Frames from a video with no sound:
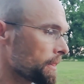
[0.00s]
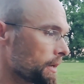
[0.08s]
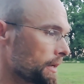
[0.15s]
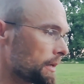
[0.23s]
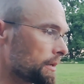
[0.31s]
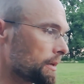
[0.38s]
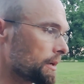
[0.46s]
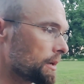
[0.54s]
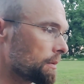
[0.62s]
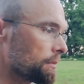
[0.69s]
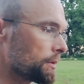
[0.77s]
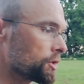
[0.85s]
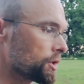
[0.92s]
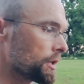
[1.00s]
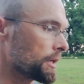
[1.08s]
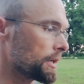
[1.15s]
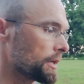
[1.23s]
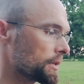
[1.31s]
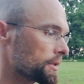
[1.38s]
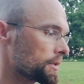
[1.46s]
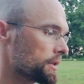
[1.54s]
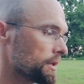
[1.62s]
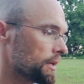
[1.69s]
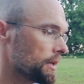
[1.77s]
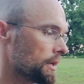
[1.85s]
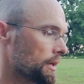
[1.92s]
And this should get us,
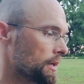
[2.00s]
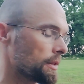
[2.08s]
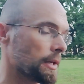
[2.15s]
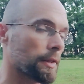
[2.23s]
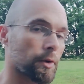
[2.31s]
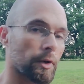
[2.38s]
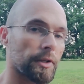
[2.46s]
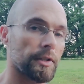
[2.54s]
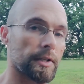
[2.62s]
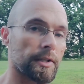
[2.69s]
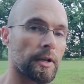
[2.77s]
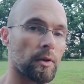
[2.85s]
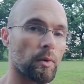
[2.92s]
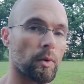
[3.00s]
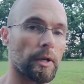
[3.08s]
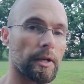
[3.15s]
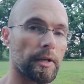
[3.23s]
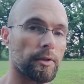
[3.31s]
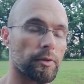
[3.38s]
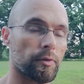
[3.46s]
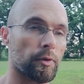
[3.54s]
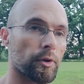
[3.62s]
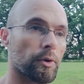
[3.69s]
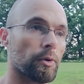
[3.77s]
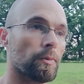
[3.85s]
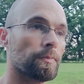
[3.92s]
that 3,600 will get us
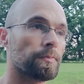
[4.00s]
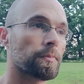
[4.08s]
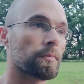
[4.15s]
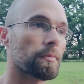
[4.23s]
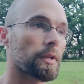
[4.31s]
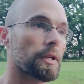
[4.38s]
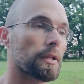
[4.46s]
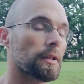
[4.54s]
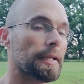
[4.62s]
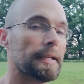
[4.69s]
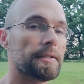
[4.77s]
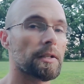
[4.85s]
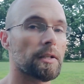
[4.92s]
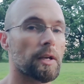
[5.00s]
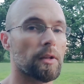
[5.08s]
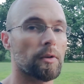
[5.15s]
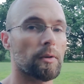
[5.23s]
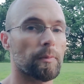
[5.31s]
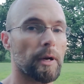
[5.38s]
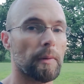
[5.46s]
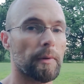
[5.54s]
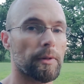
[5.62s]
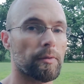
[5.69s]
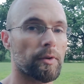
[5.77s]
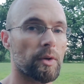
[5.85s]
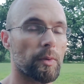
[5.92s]
through at least another probably
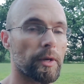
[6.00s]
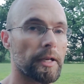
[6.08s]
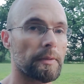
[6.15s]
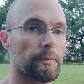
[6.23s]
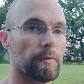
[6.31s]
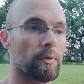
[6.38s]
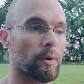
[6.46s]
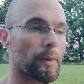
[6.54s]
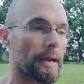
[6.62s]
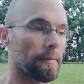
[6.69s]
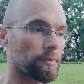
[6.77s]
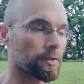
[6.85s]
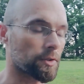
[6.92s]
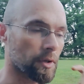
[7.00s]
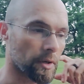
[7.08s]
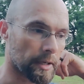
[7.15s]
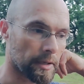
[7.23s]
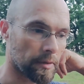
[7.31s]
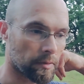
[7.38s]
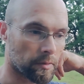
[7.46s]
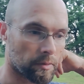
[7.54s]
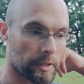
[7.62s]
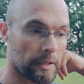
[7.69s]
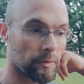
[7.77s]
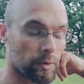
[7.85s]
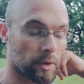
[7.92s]
3 weeks before we have to start getting
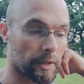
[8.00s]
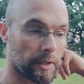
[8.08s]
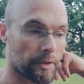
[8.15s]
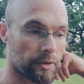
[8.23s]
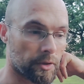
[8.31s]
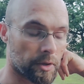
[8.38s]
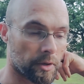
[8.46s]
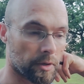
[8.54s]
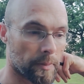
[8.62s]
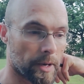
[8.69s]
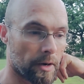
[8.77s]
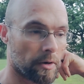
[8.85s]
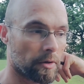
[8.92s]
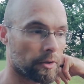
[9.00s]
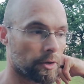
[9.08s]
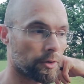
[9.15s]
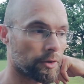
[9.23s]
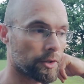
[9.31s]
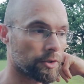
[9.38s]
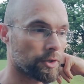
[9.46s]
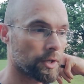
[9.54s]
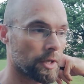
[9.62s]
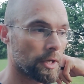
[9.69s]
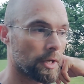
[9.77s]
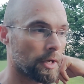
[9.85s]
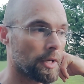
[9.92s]
really concerned about our usage.
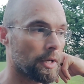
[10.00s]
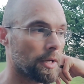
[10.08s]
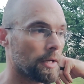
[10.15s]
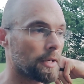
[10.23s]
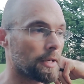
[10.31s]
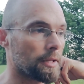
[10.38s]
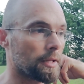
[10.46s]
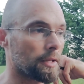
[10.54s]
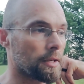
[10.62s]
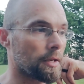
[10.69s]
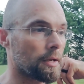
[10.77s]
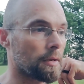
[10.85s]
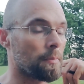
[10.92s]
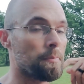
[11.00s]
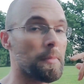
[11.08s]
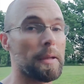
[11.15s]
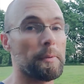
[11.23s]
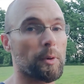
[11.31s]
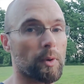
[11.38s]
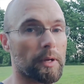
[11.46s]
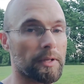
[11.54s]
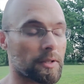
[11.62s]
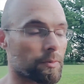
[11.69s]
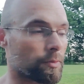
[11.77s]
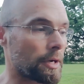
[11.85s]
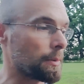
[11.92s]
And then maybe we'll get
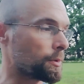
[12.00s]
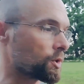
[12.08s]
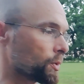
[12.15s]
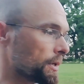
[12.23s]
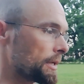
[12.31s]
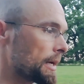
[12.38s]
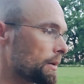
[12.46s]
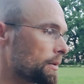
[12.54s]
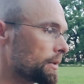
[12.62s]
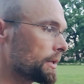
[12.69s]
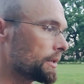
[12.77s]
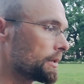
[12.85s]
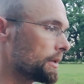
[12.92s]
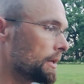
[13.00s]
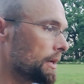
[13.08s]
some rain between now and then.